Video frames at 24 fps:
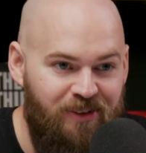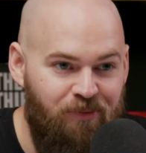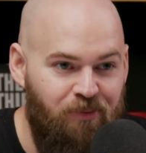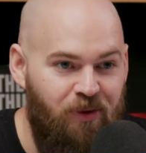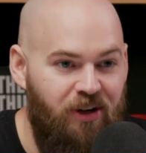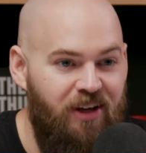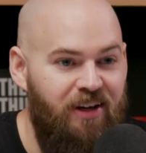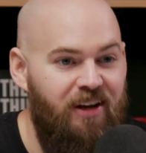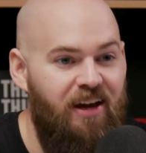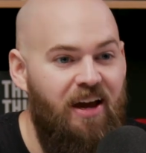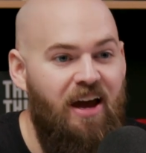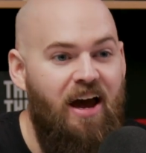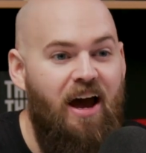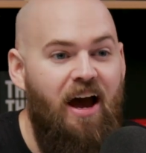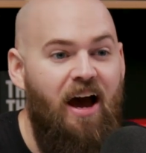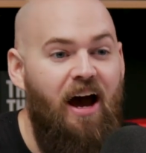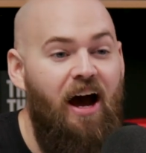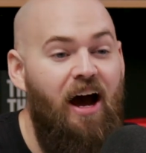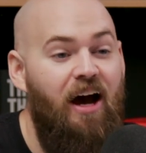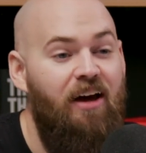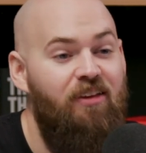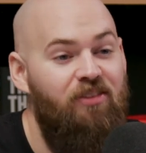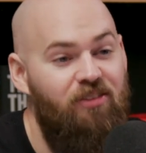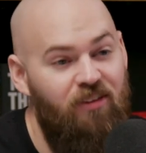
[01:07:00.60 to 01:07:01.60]
But
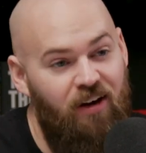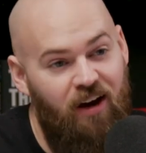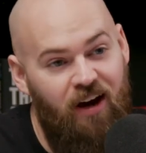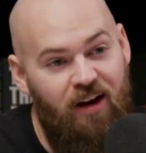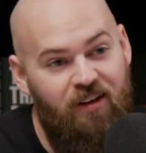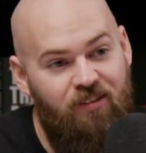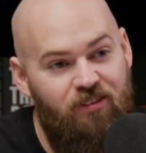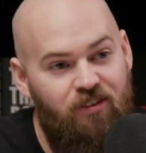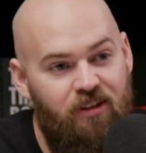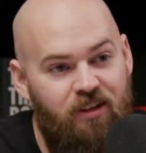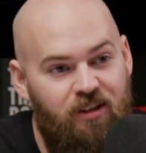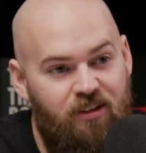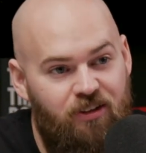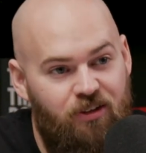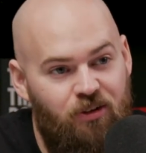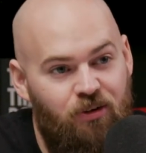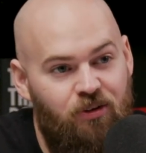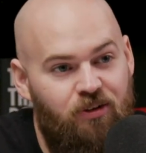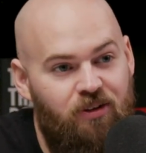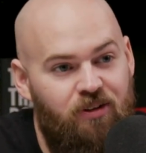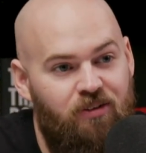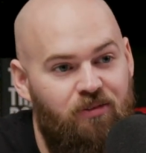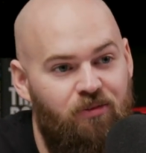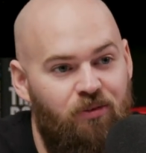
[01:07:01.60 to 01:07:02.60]
I think you
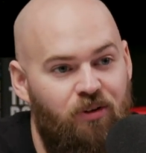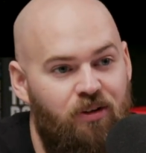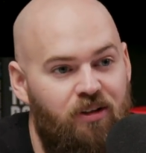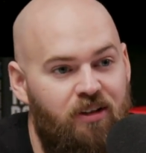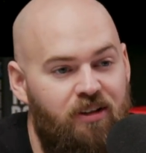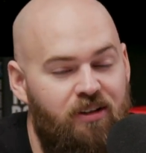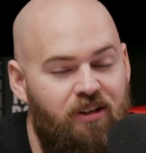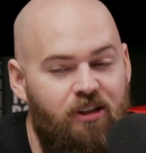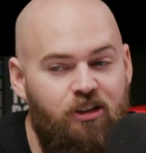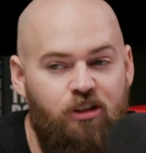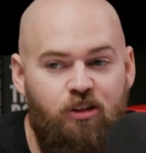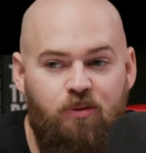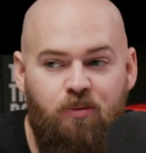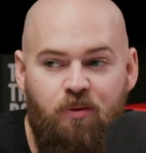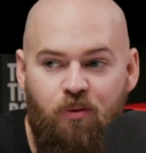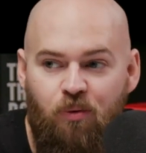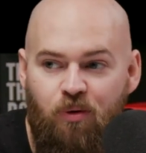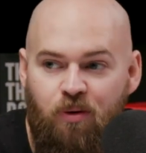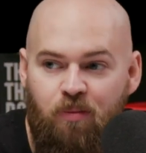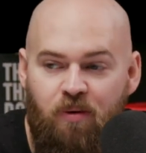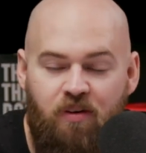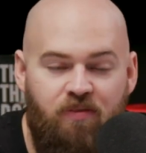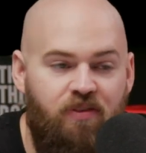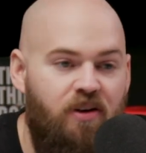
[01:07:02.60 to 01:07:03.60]
could really, this has been
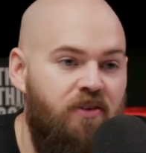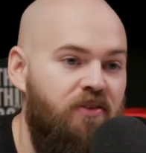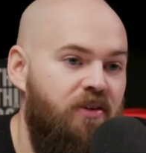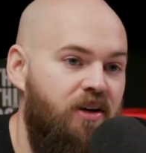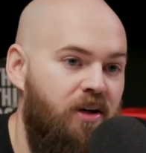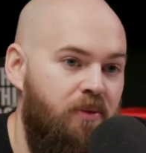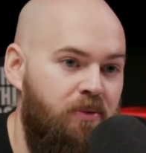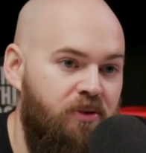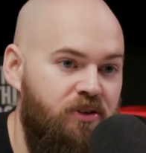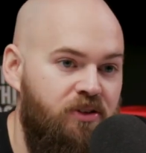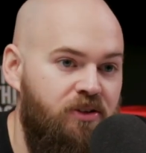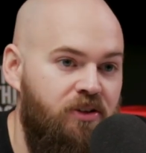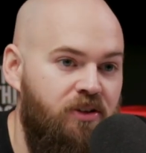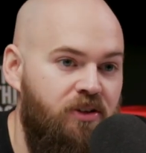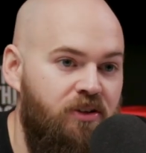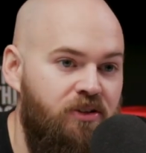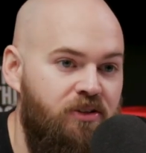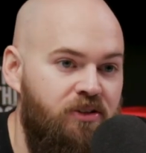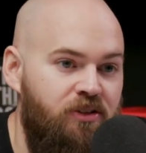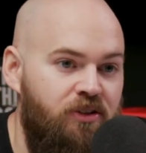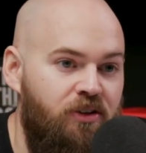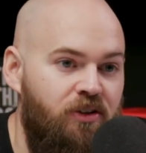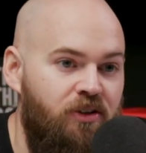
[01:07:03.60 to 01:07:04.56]
one of my favorite episodes.